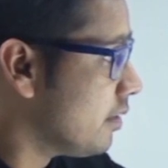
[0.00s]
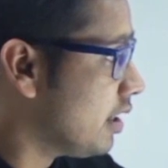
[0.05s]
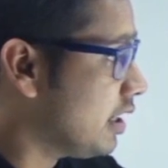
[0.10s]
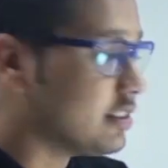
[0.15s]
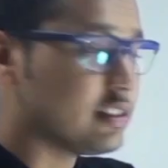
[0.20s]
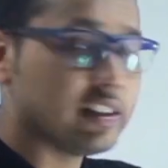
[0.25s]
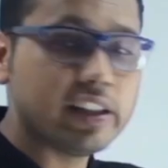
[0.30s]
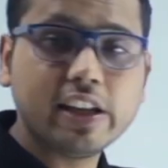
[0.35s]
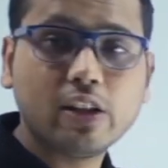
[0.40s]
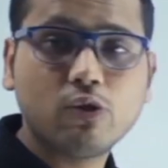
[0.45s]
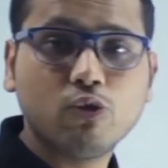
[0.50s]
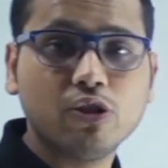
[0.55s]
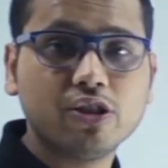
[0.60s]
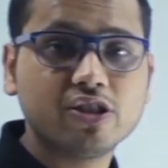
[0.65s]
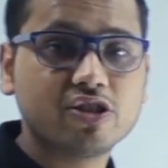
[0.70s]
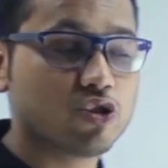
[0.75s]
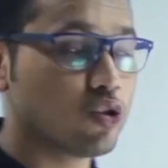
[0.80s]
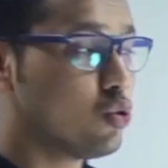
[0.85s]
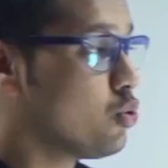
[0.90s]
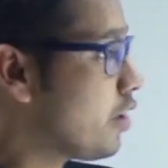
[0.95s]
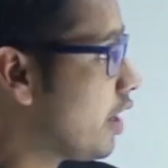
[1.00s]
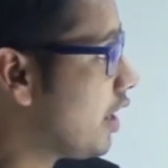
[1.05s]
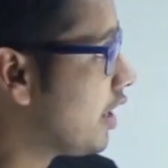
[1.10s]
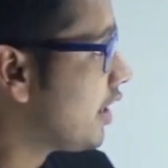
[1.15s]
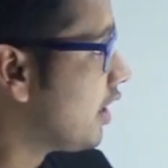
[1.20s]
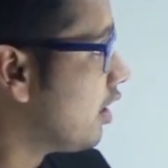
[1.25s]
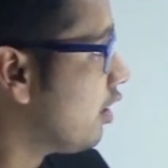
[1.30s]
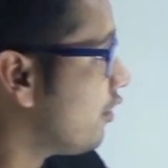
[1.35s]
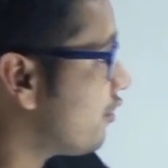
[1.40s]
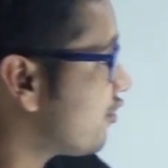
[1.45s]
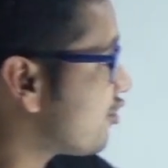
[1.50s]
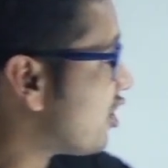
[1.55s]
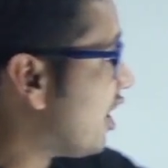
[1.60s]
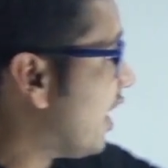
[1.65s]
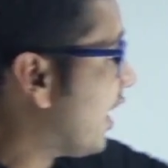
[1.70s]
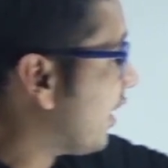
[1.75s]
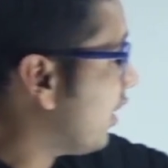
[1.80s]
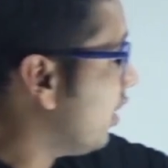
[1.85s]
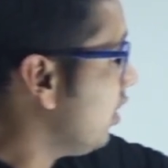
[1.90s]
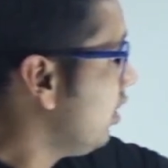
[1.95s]
is equals to area of
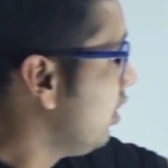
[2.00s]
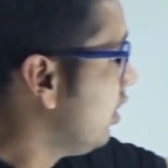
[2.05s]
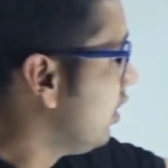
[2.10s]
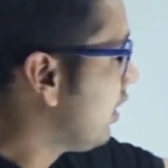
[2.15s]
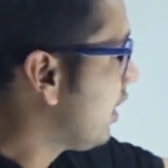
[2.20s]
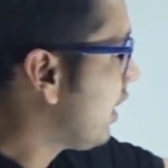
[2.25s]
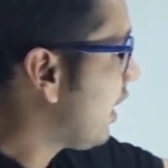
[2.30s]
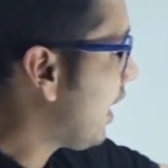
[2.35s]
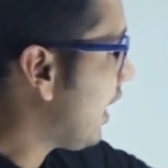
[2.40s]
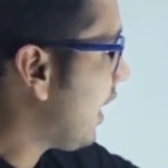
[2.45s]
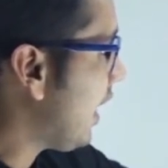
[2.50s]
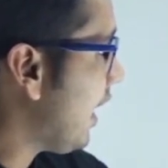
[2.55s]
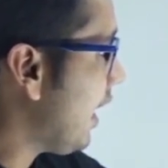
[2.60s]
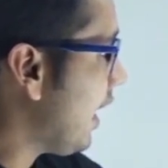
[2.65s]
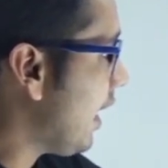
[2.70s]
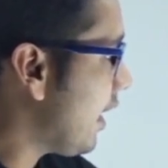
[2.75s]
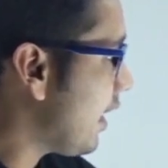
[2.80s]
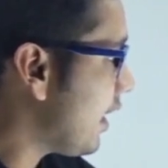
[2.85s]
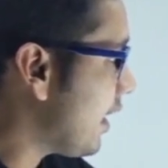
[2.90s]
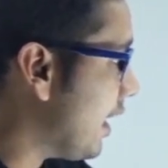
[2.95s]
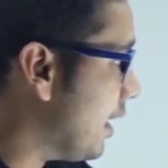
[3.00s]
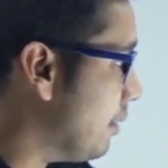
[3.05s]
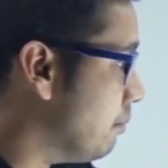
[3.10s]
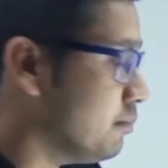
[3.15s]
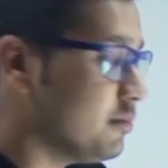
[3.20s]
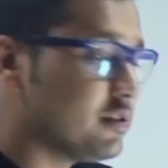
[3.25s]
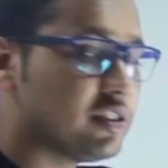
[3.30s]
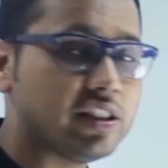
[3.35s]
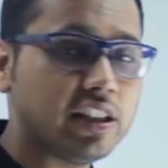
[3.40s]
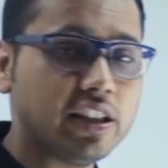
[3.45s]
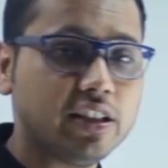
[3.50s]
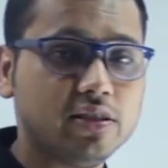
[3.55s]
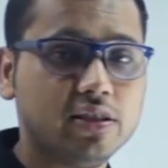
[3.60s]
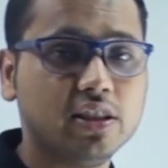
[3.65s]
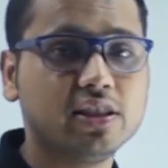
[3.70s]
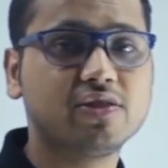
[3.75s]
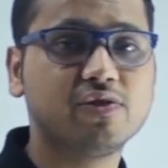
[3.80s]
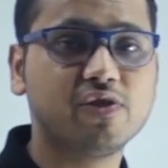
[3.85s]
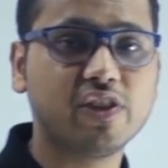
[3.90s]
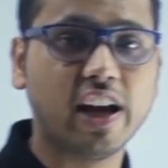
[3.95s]
triangle AMC.
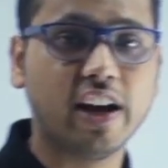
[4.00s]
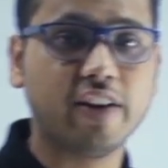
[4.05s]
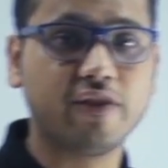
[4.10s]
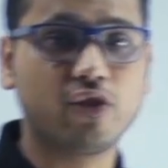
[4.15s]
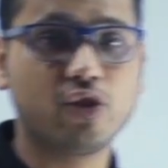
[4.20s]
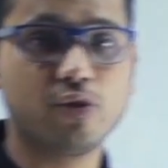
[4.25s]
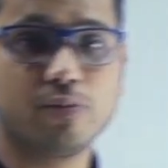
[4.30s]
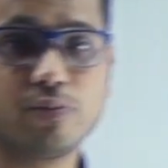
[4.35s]
This we have to